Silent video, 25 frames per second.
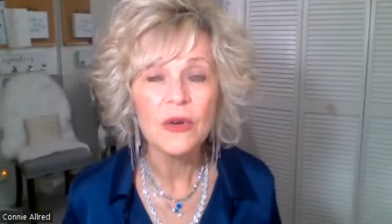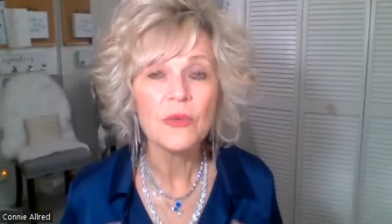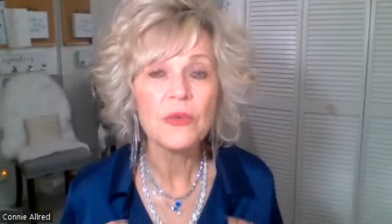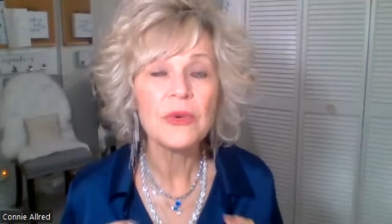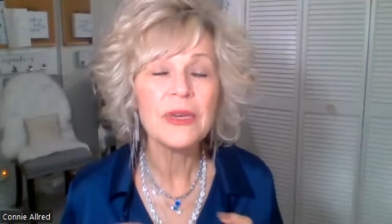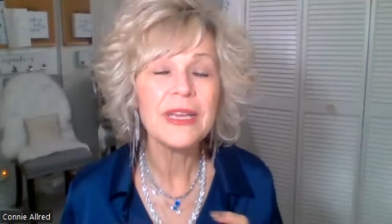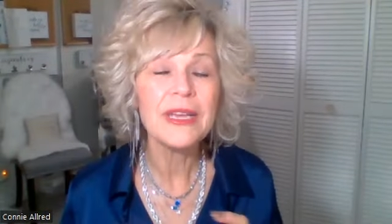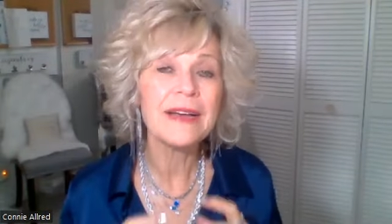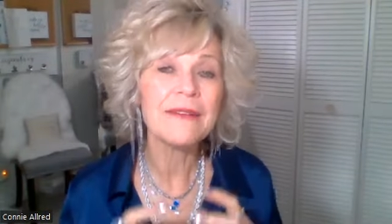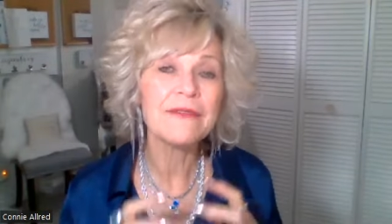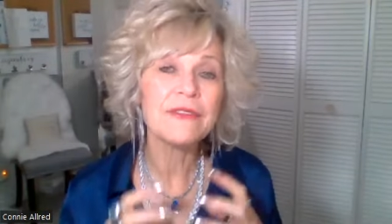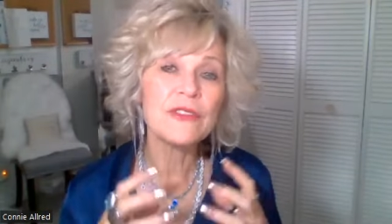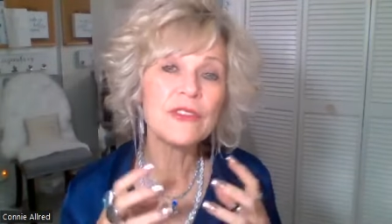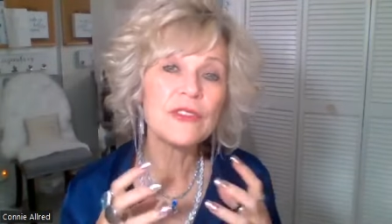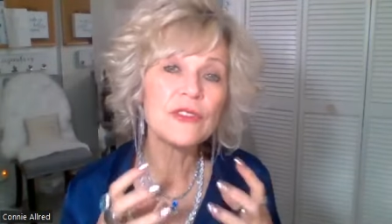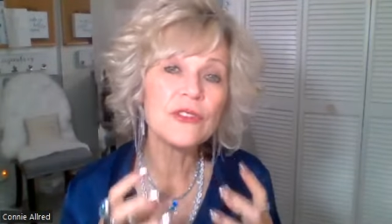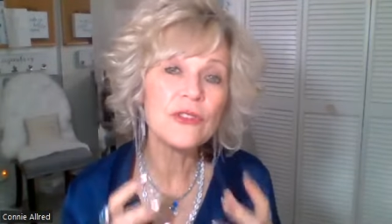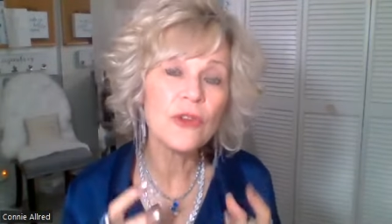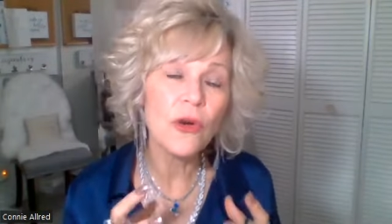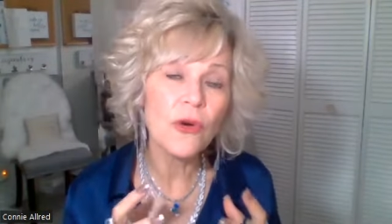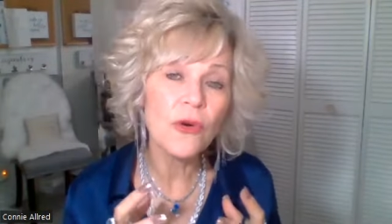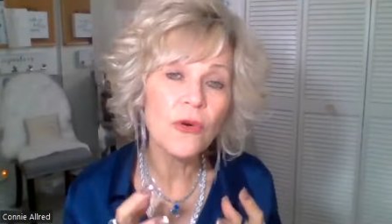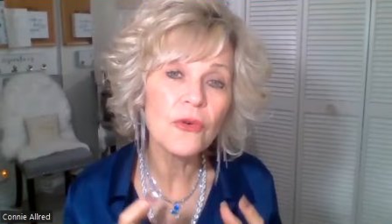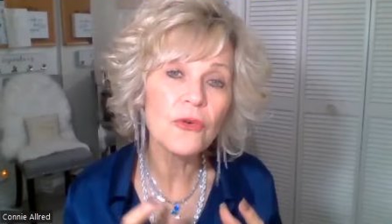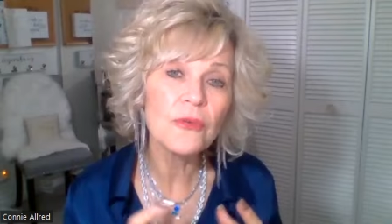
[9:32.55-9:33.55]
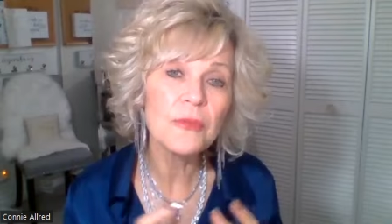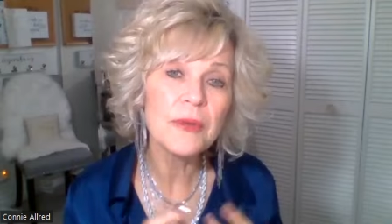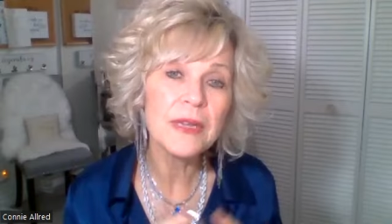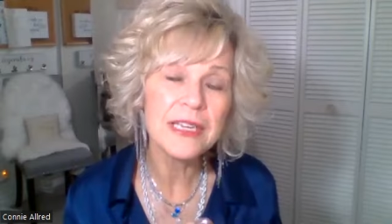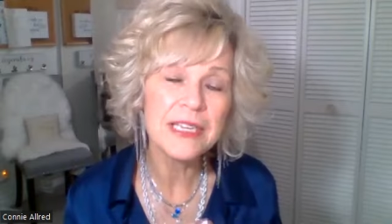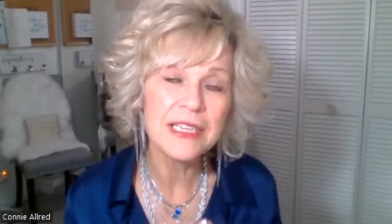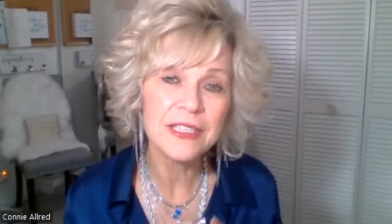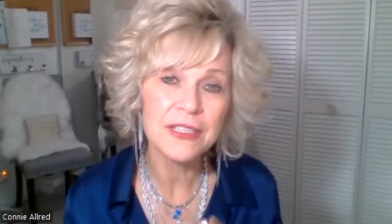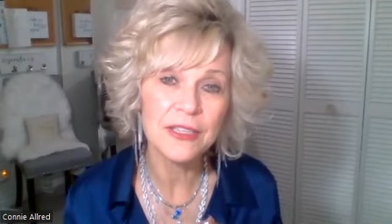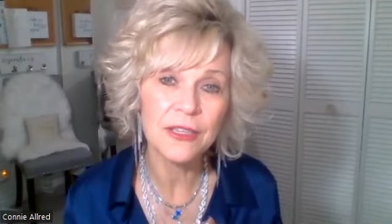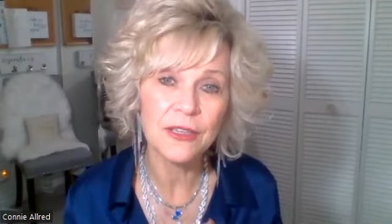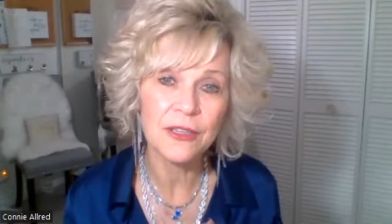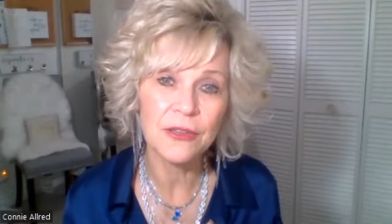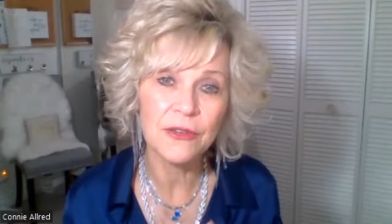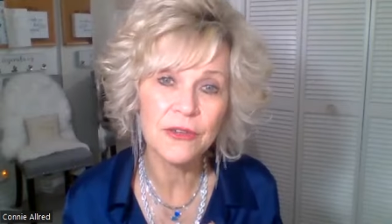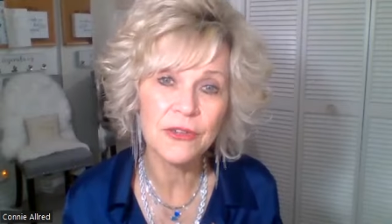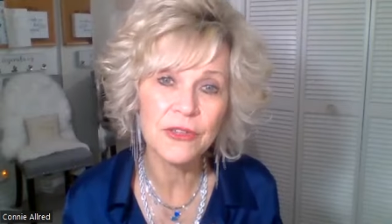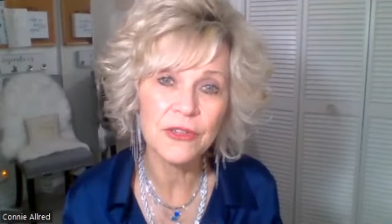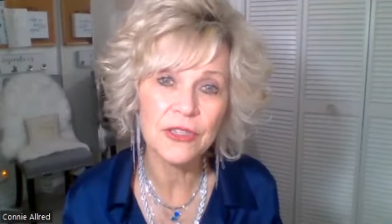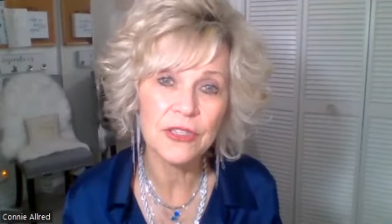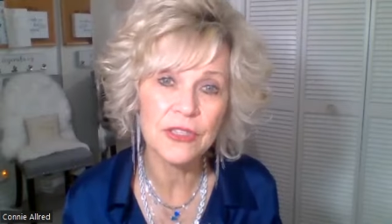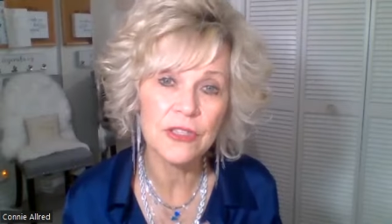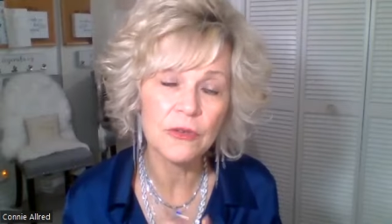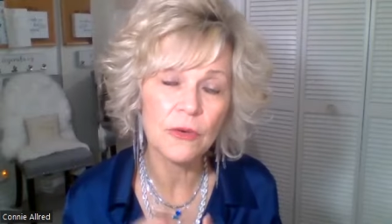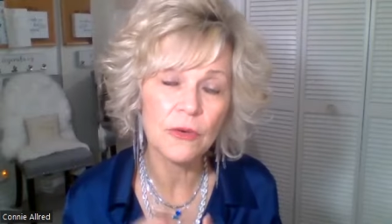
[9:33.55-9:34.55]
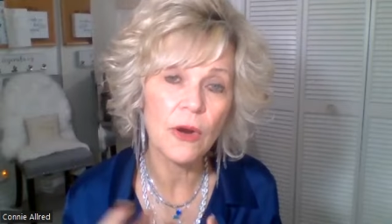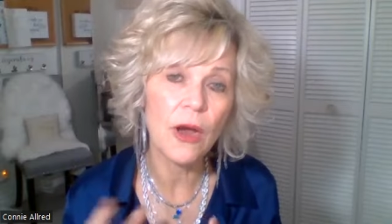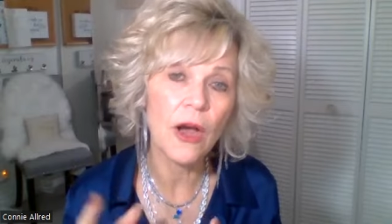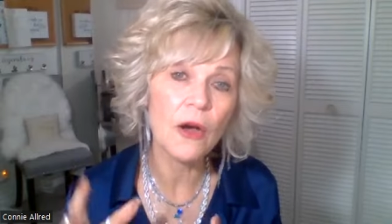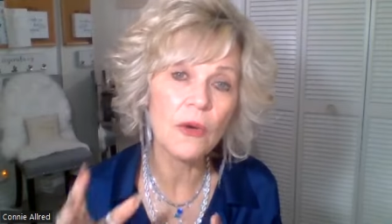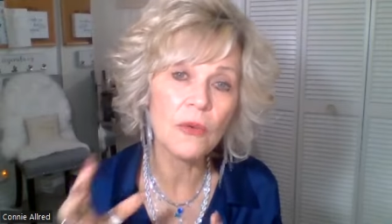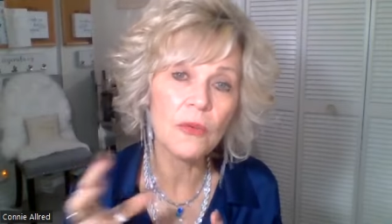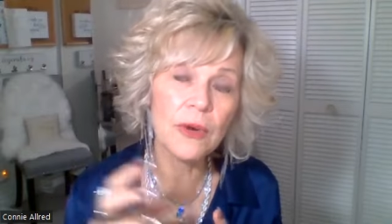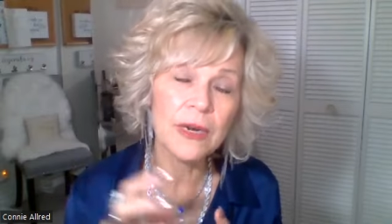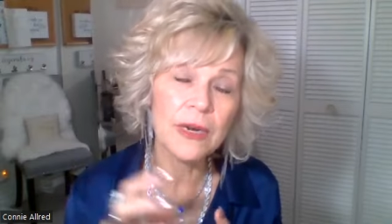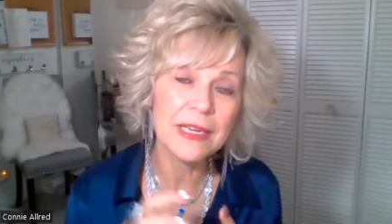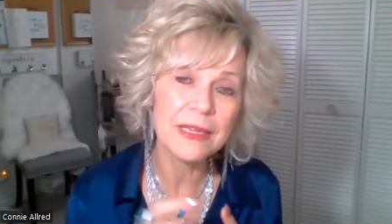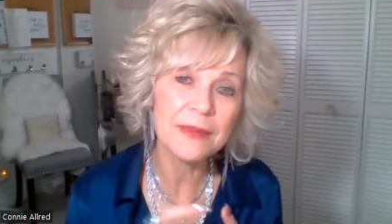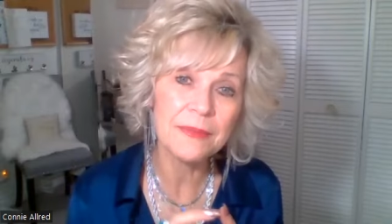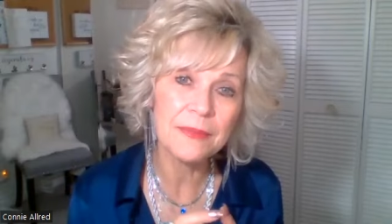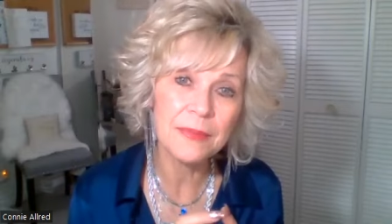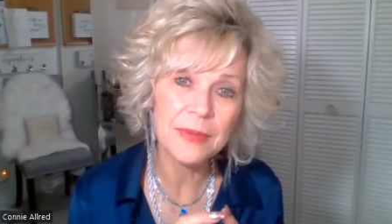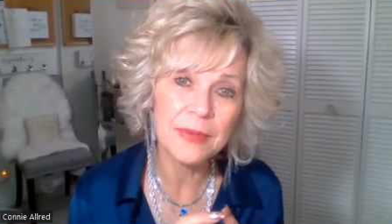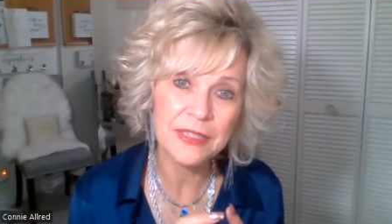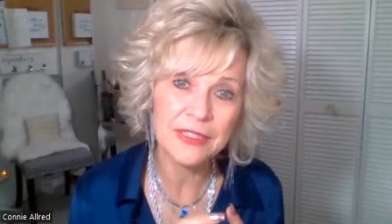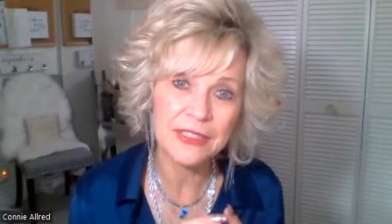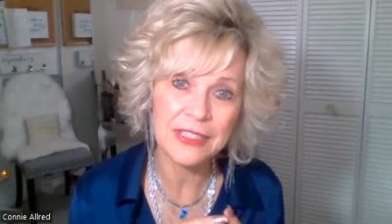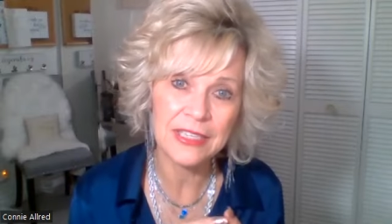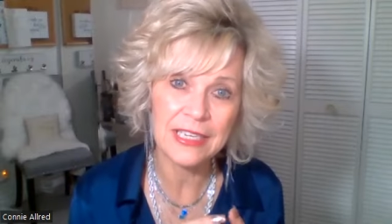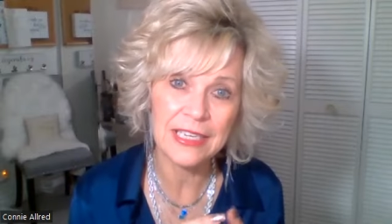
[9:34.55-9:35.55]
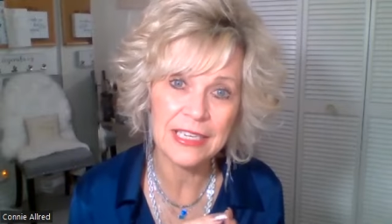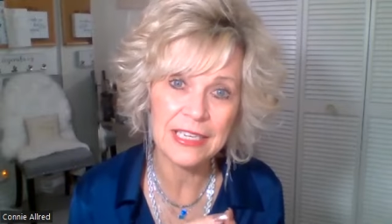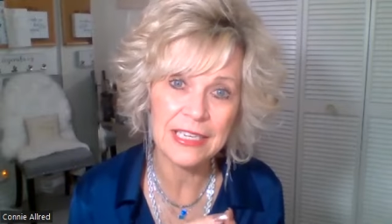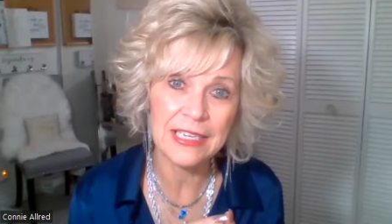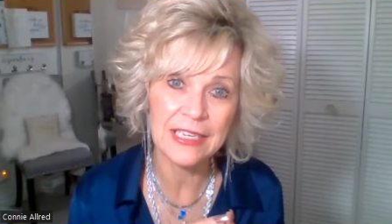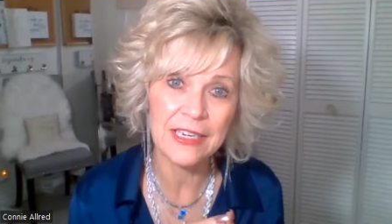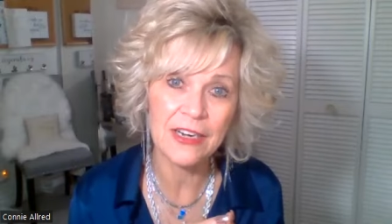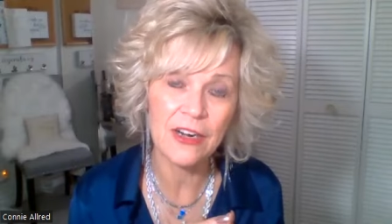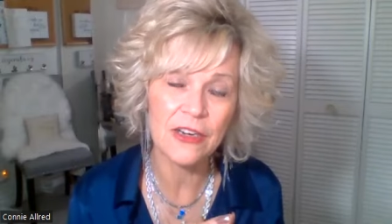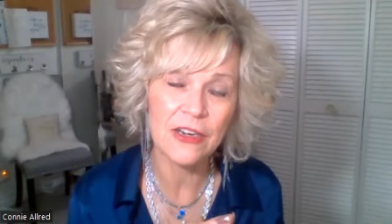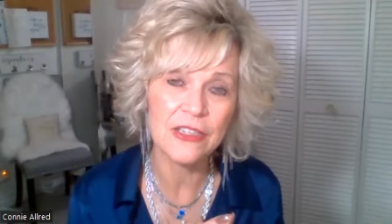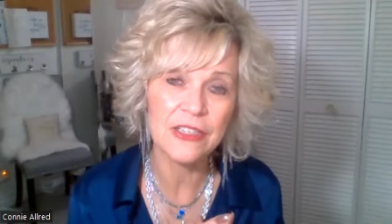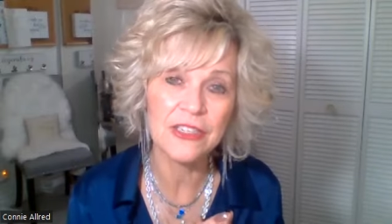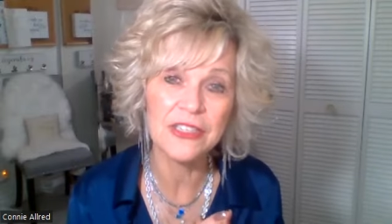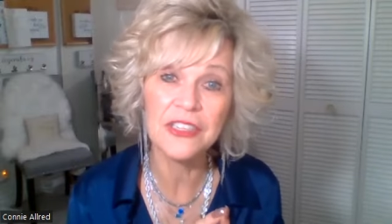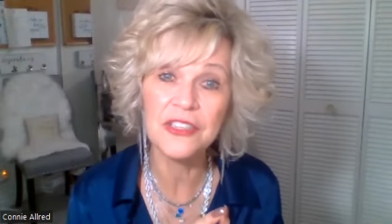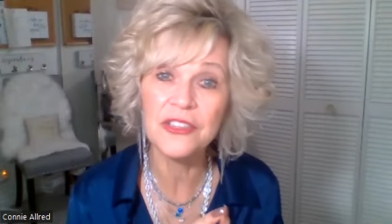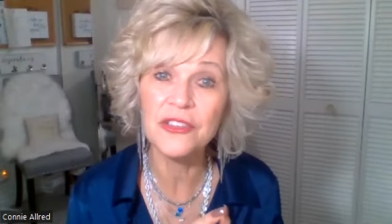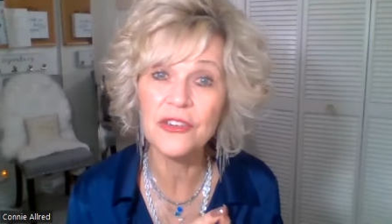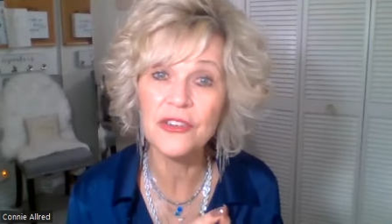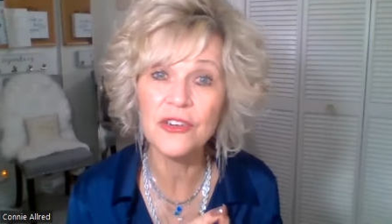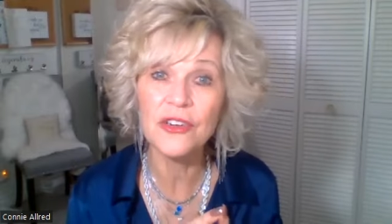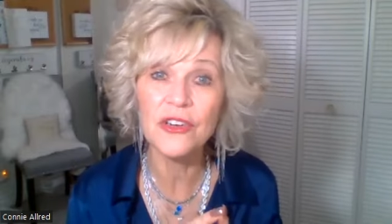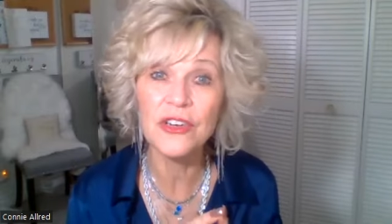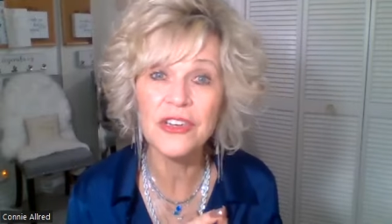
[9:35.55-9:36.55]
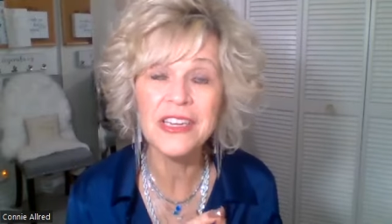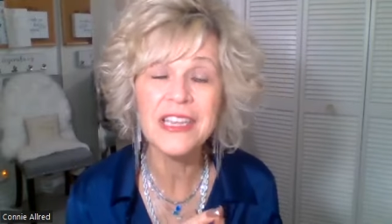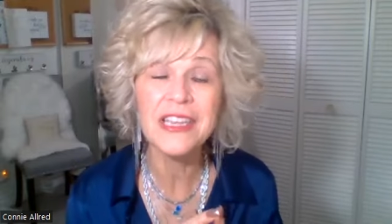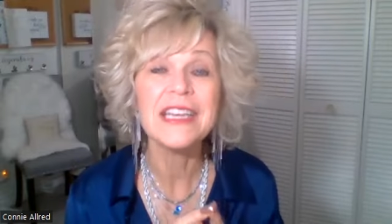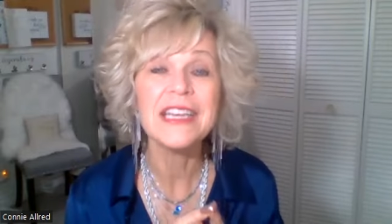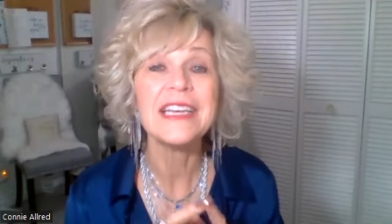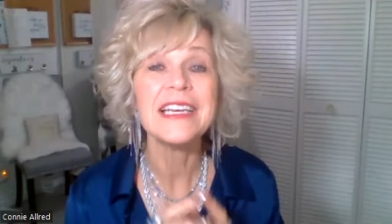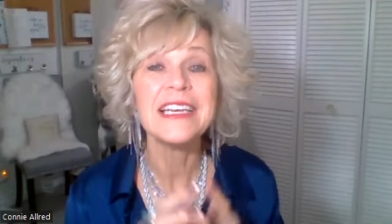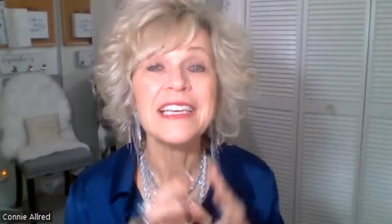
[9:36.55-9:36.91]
we have so many solutions already built in our sisterhood